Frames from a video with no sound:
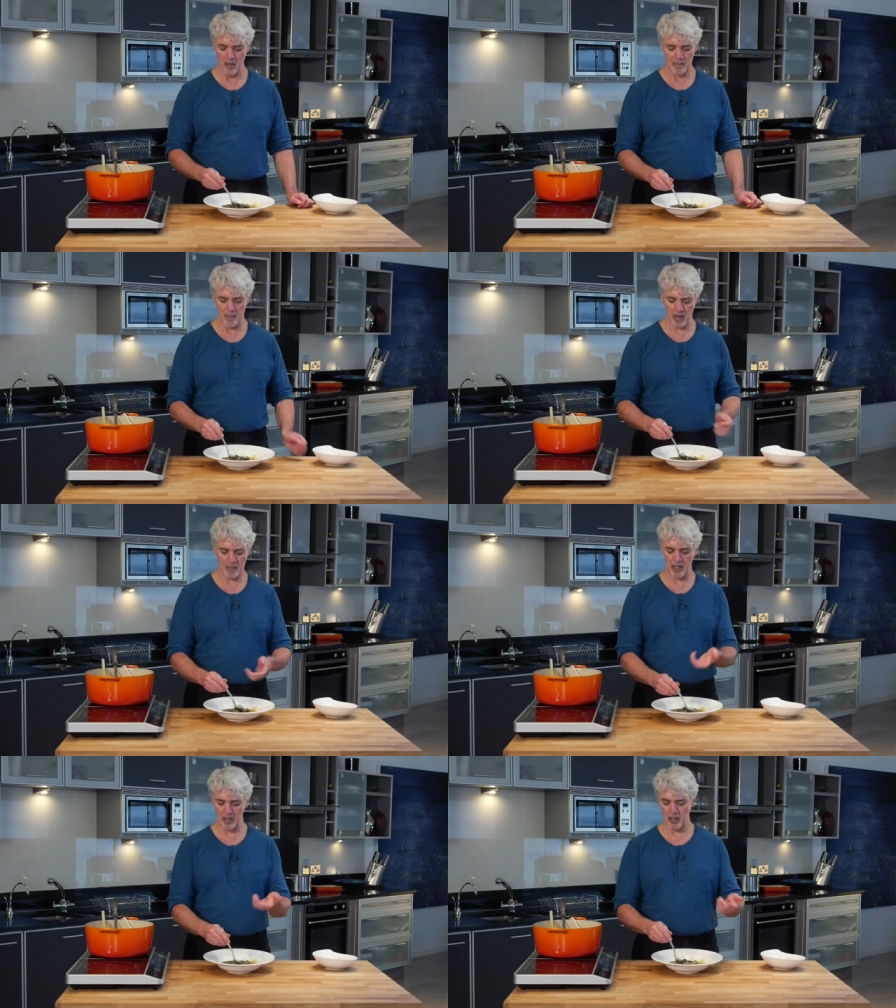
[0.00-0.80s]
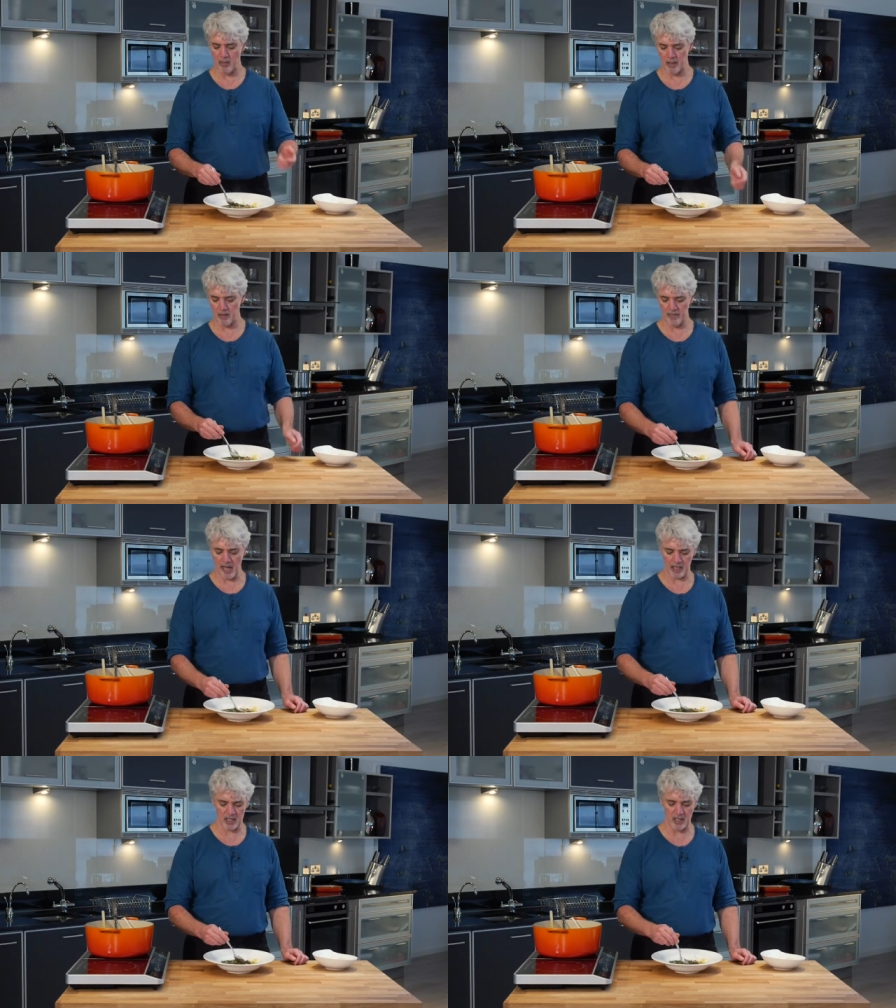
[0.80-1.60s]
maybe a little bit of
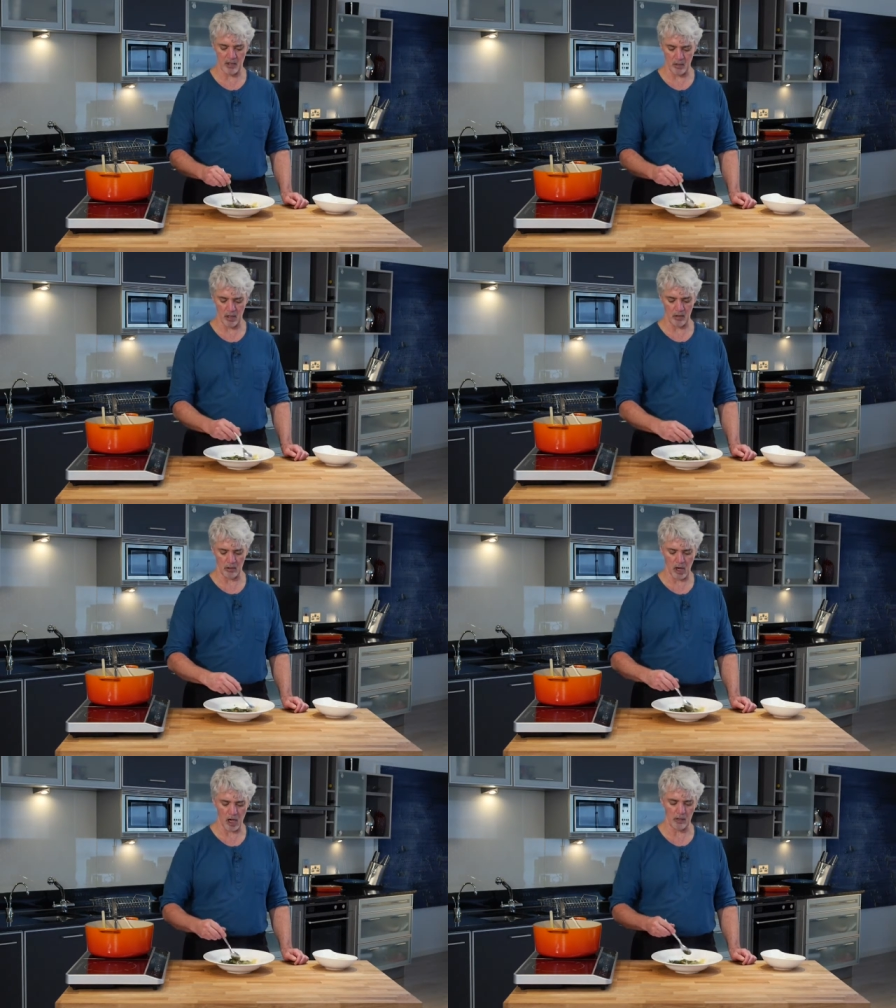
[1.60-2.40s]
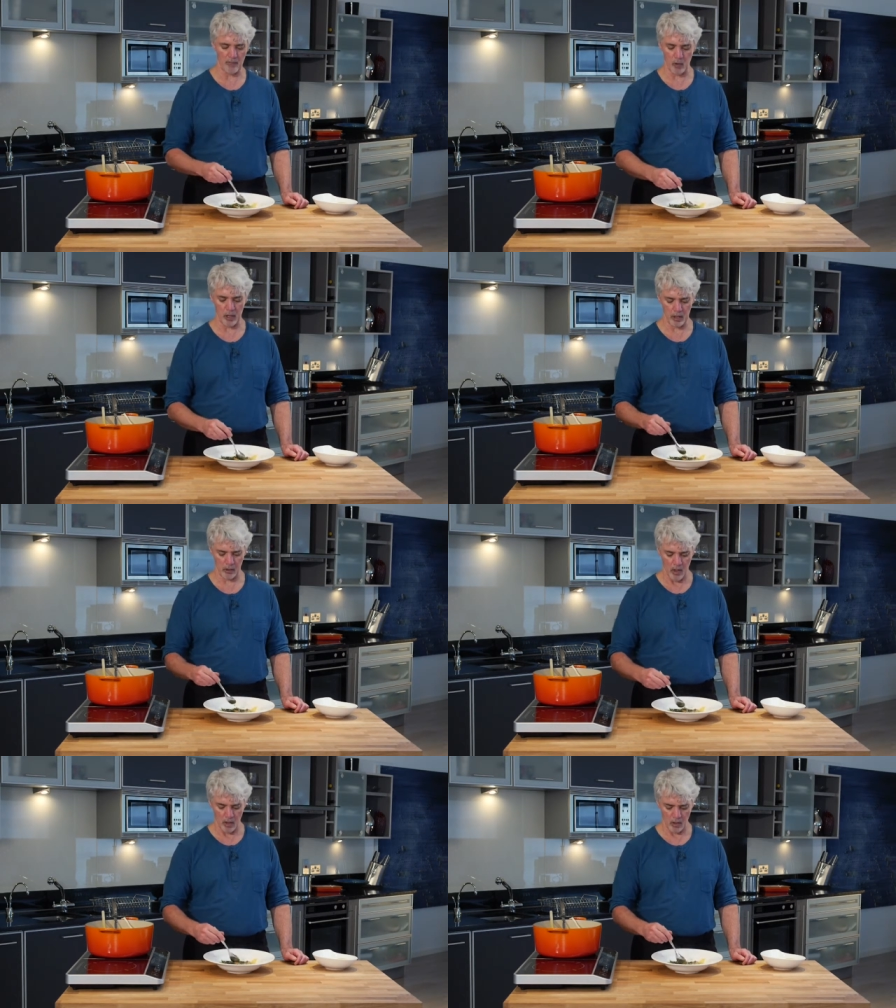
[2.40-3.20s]
flaxseed oil or olive
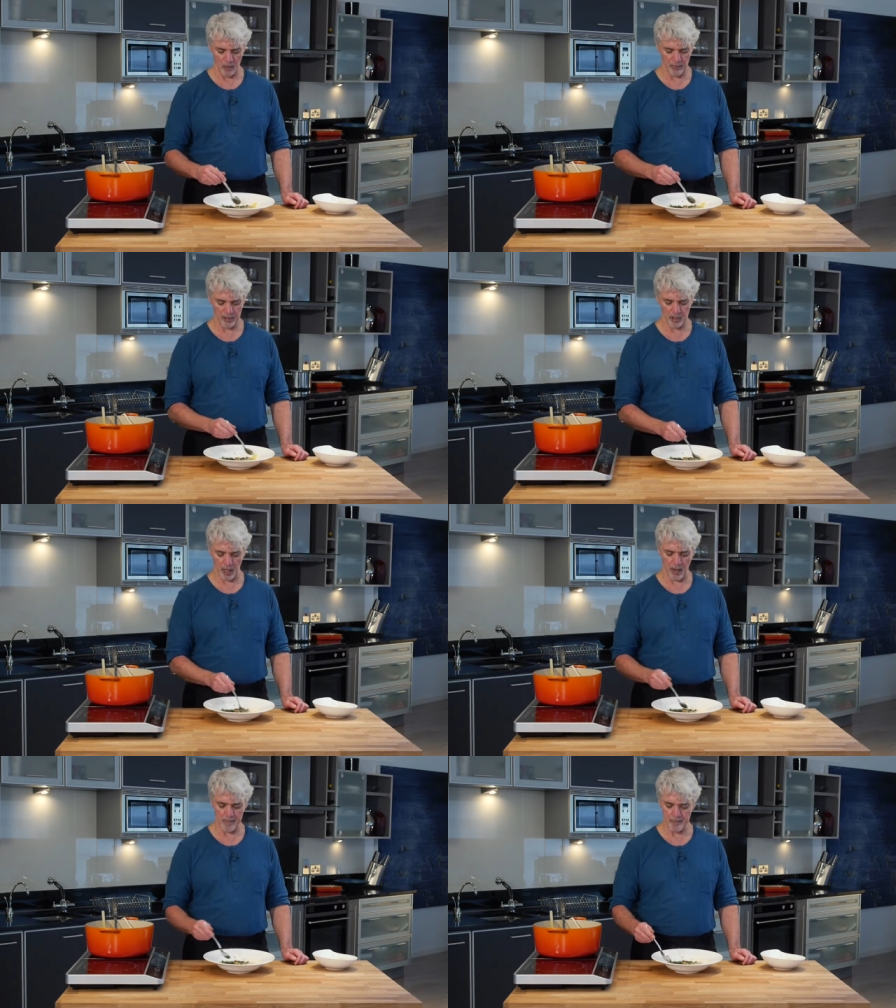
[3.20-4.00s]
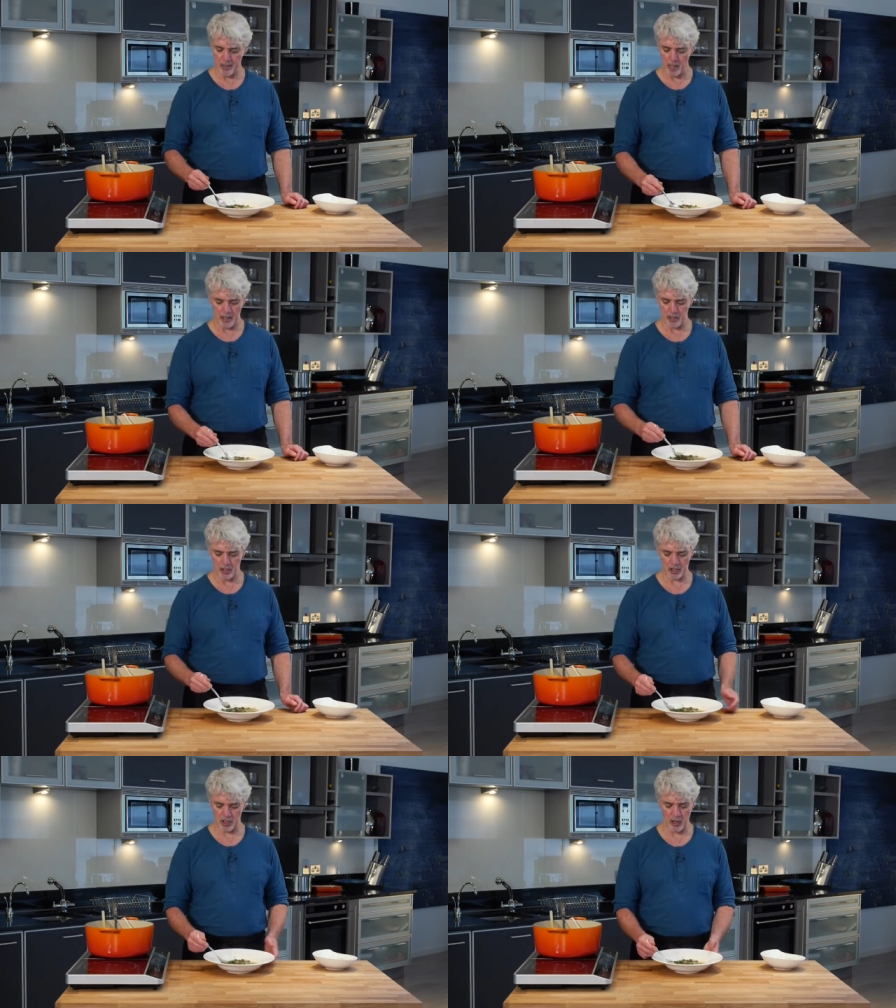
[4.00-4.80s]
oil over the top, and then
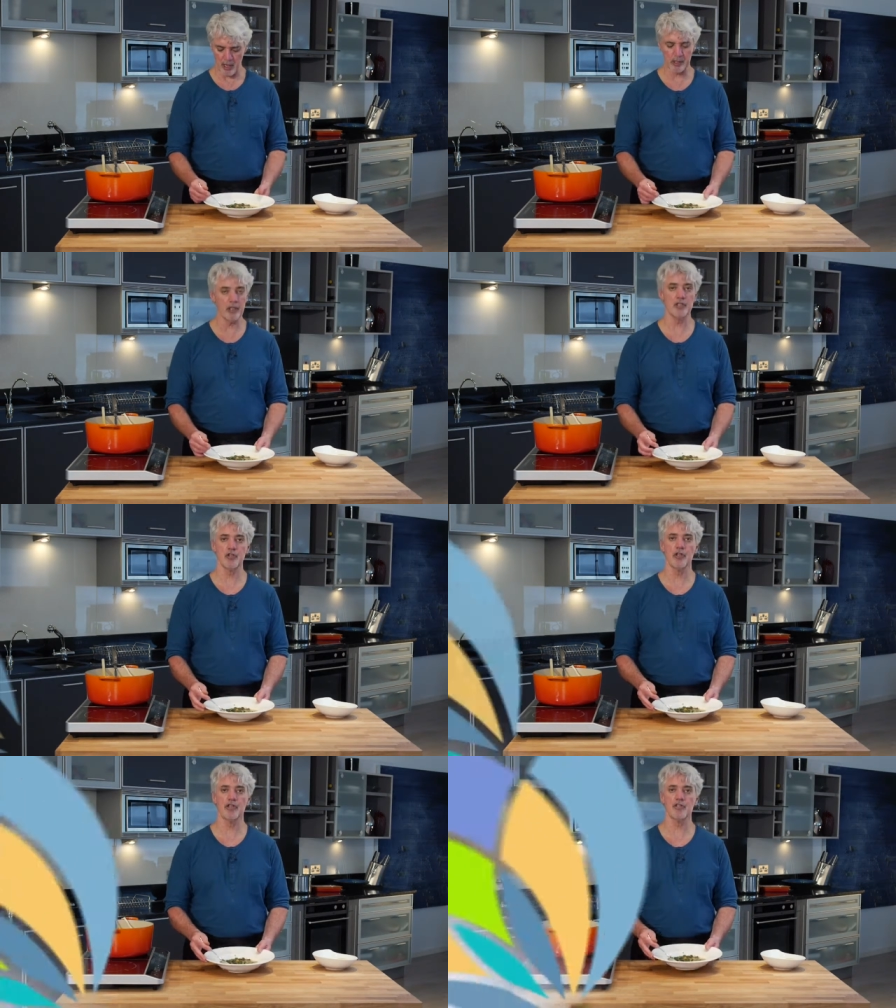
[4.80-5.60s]
just go ahead and enjoy the